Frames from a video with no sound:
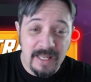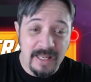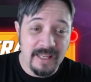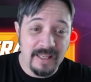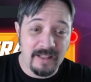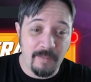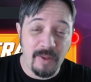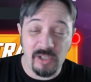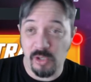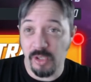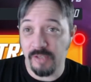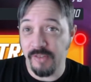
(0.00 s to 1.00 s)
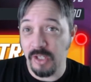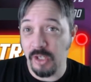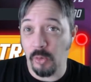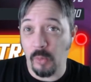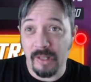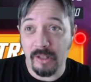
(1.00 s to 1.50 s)
and I meant to shoot this
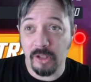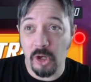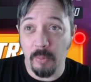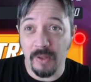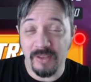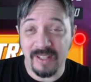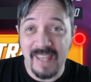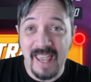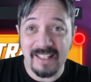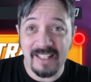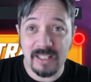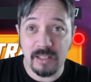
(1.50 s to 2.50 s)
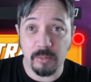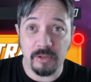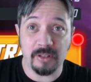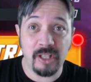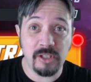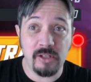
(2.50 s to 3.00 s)
video a while ago, but the cadence with
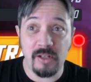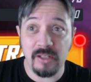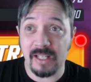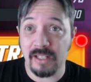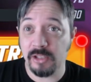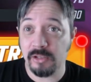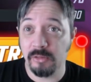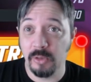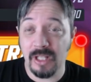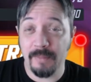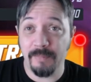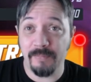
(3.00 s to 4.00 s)
the legendaries got screwed up.